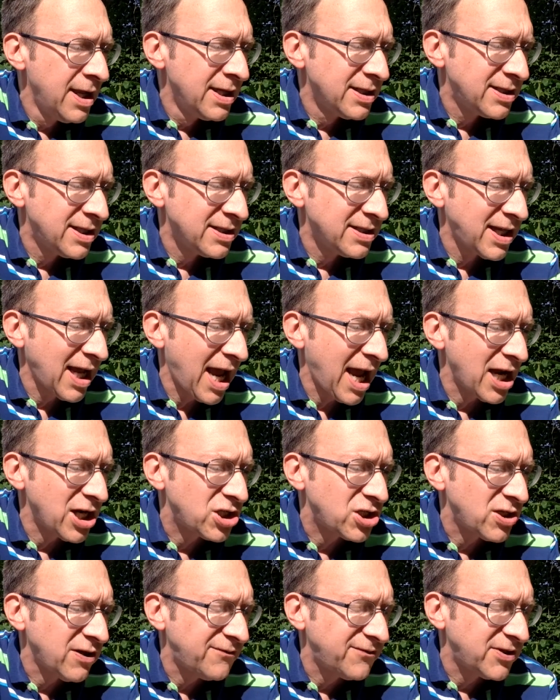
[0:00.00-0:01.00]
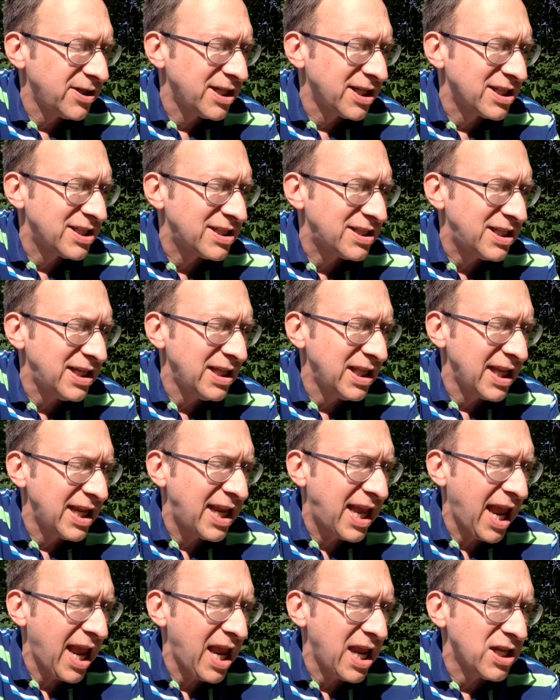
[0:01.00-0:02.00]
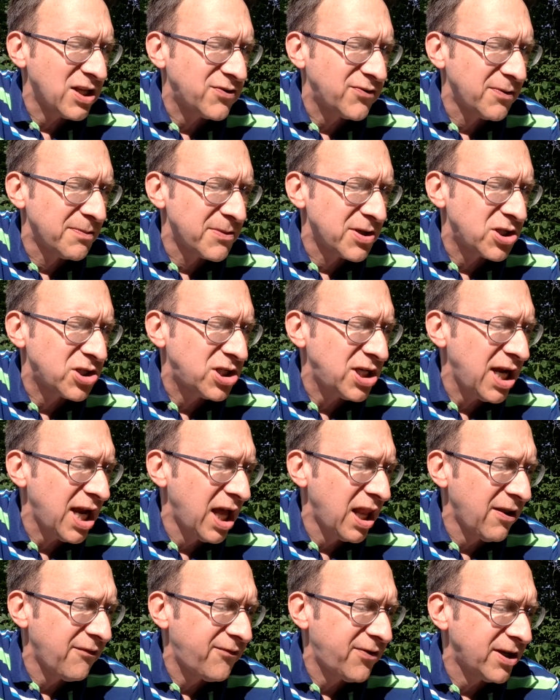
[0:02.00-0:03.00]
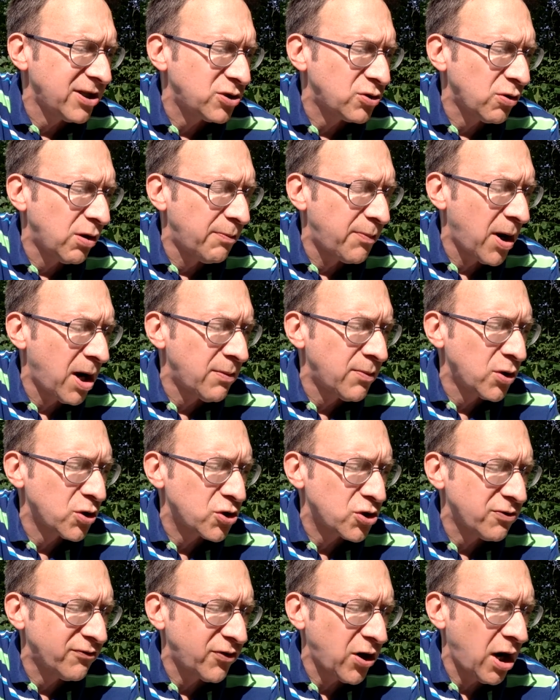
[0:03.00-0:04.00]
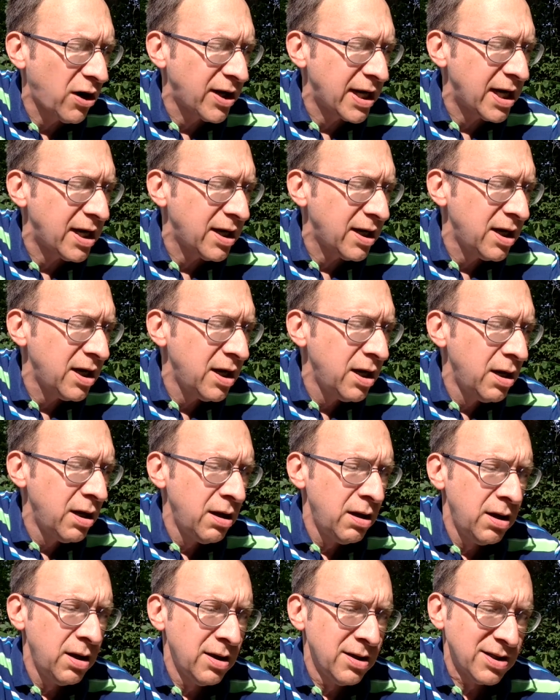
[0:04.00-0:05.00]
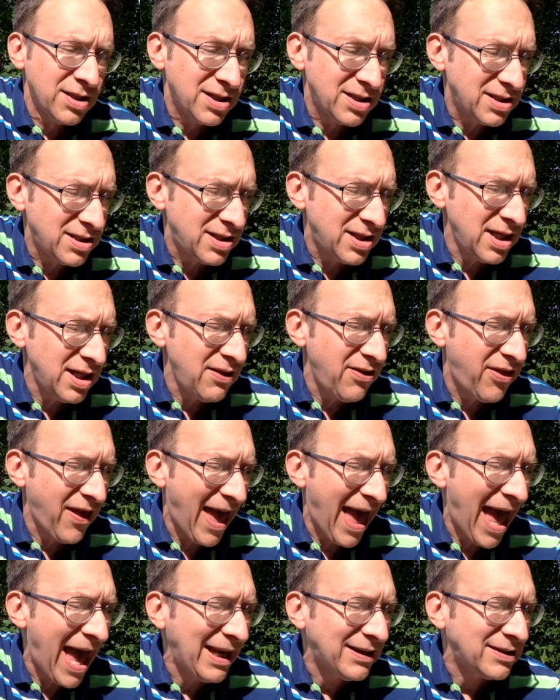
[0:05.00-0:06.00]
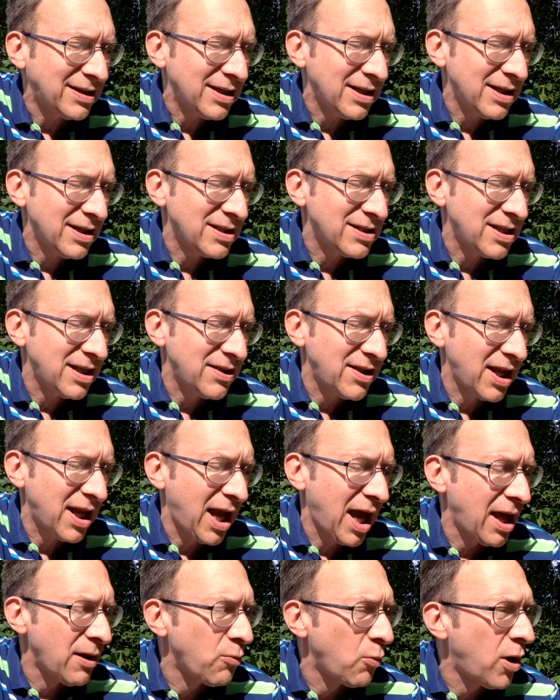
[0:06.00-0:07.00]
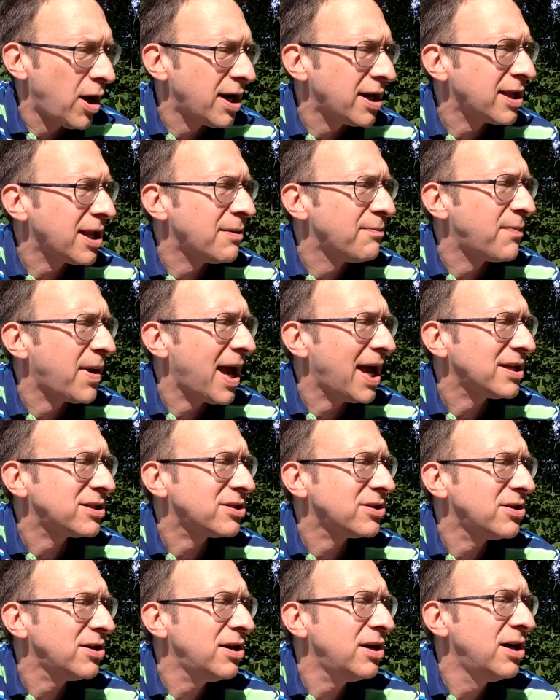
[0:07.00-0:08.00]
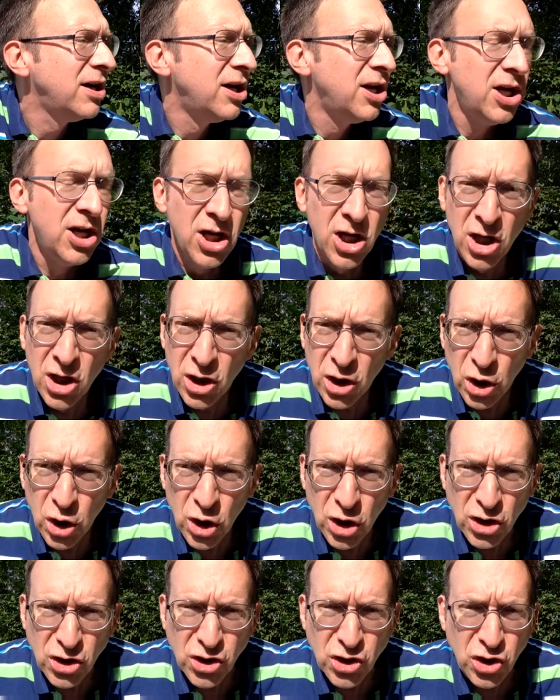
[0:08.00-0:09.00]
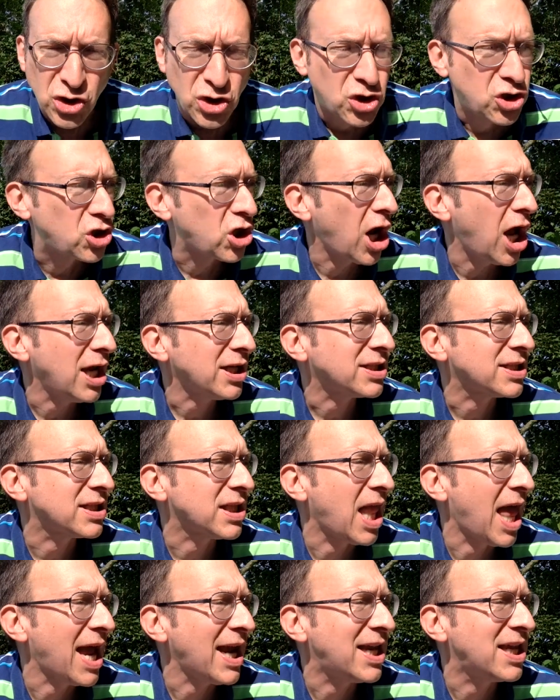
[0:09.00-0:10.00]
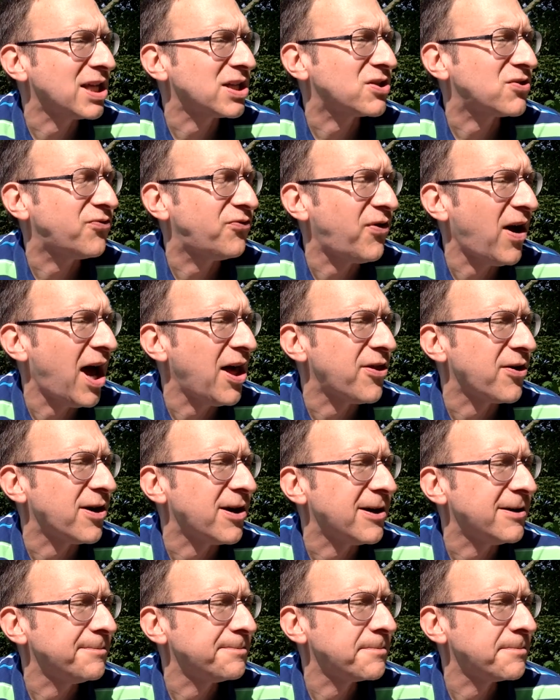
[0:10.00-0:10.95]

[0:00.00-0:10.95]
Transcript: Tendai shifted his steely gaze from the she-elephant to Obama Shavari. See that? Said the Gondwanan ambassador. Looks just like his father.